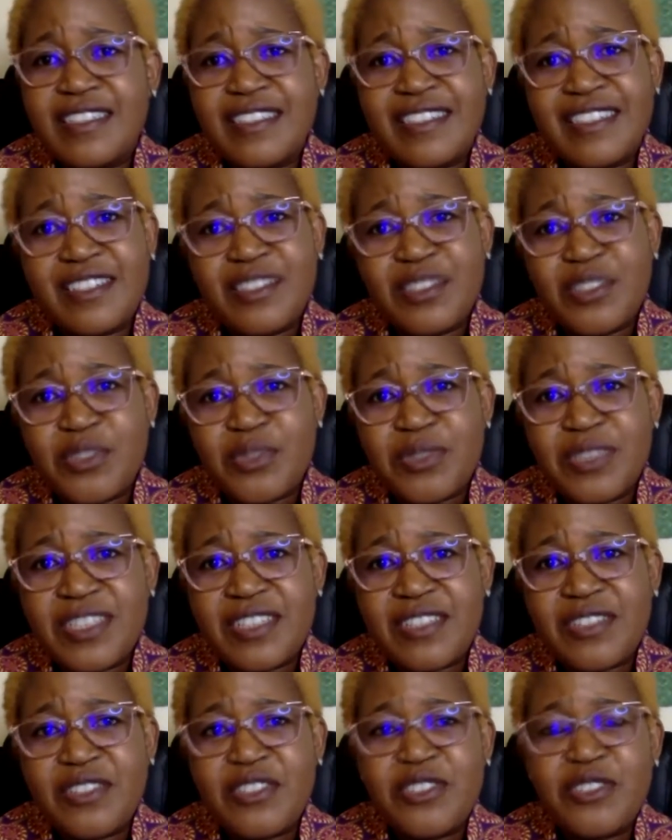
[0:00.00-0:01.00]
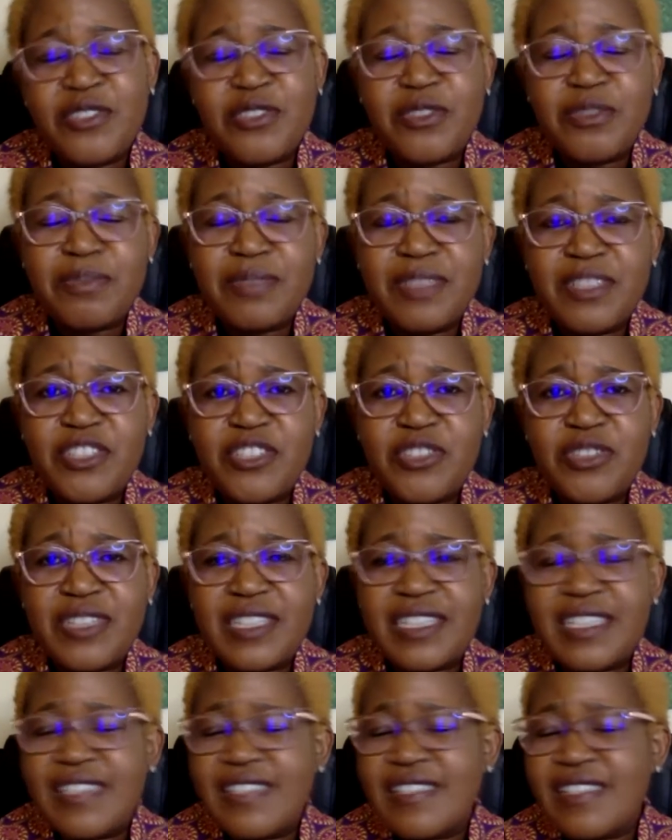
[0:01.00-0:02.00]
They'll do it on your
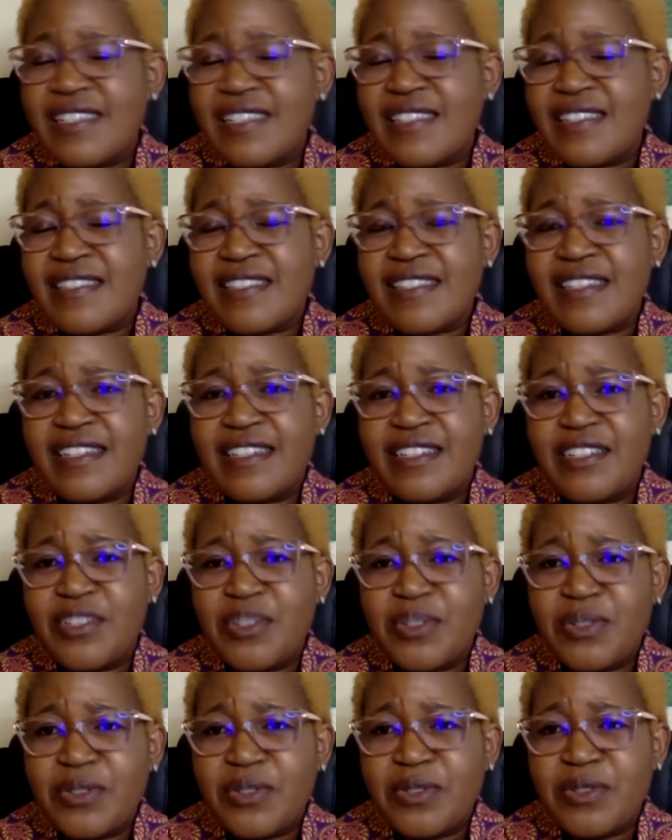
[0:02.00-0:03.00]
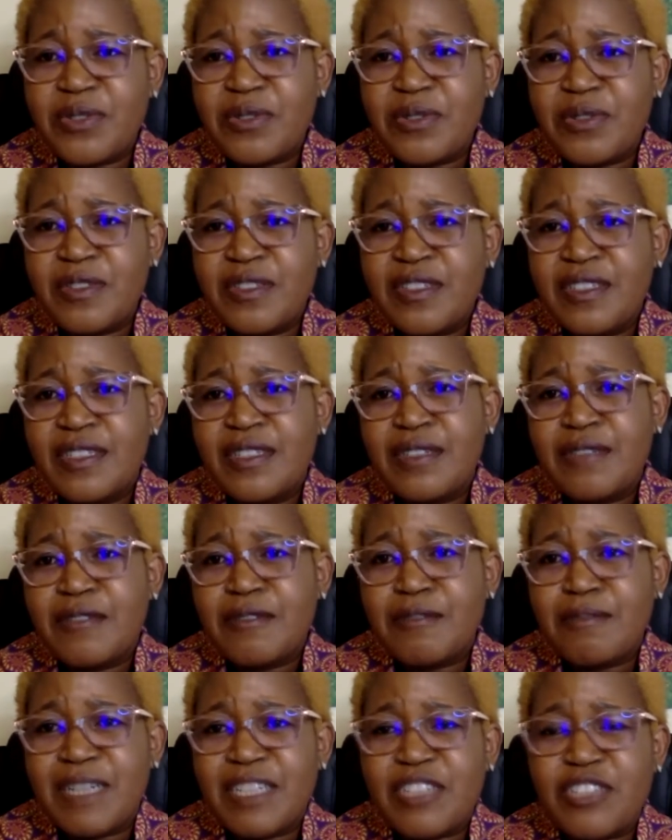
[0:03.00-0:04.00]
obituary and they say, no,
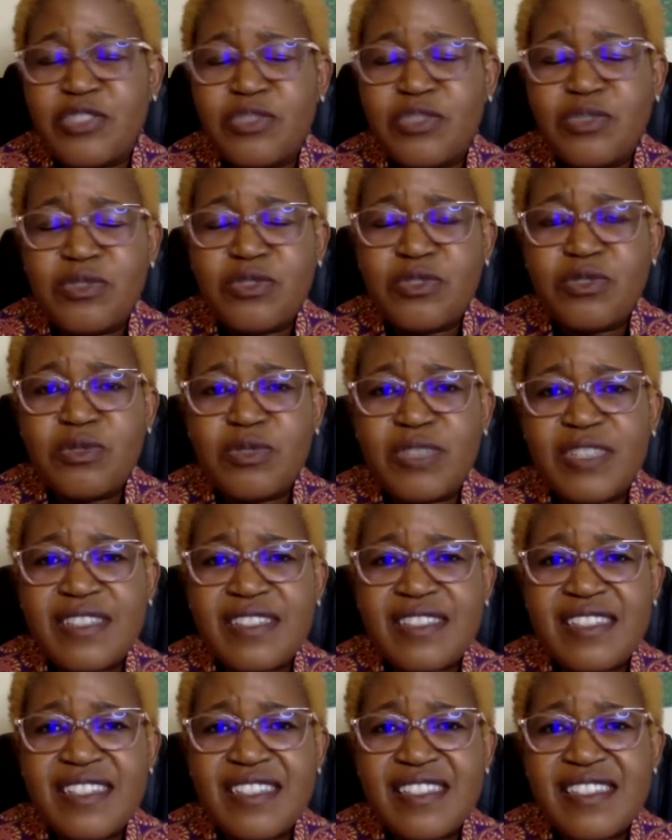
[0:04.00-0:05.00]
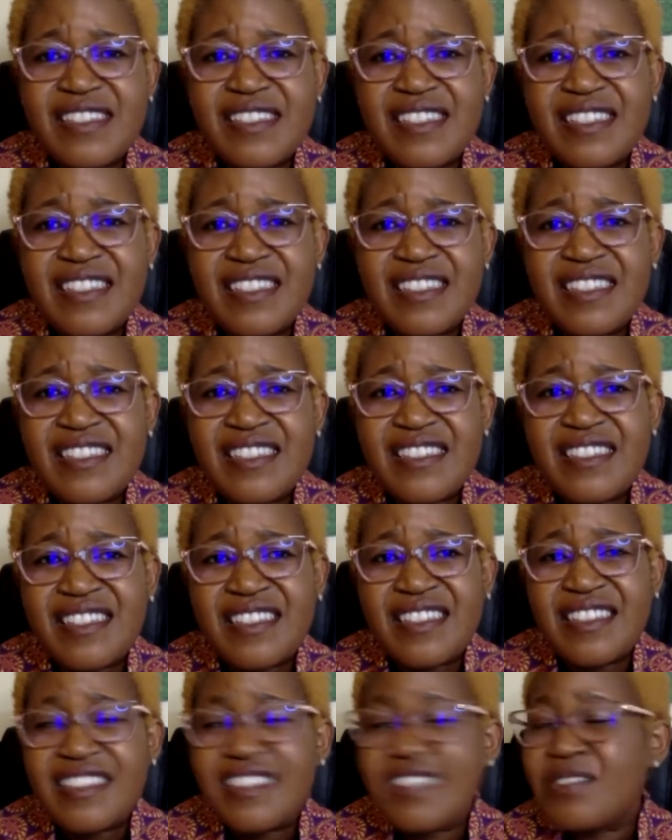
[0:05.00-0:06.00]
Mashudu was this and this
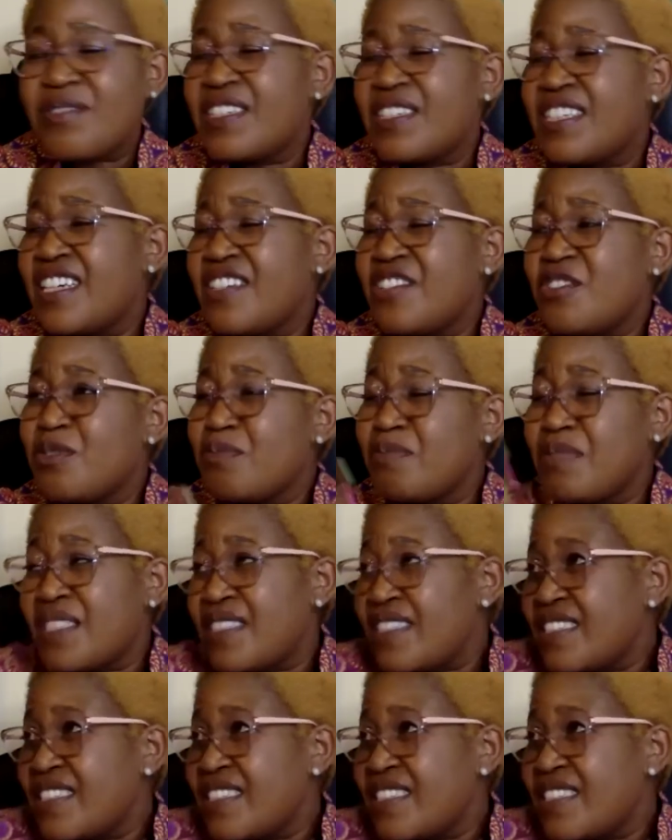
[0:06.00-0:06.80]
and this. When are you be